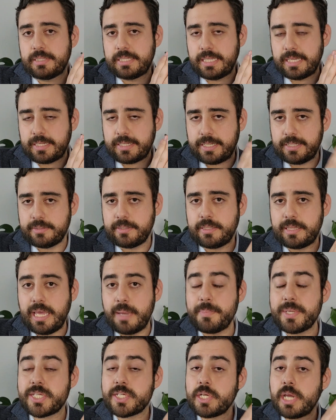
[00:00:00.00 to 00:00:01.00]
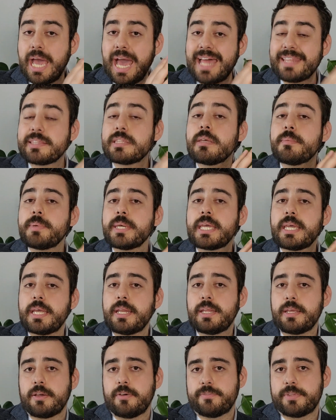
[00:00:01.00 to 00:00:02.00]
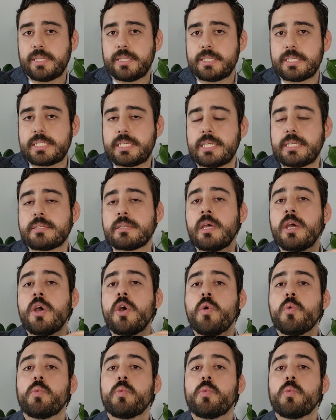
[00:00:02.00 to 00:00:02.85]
the kidney damage at the beginning of the disease,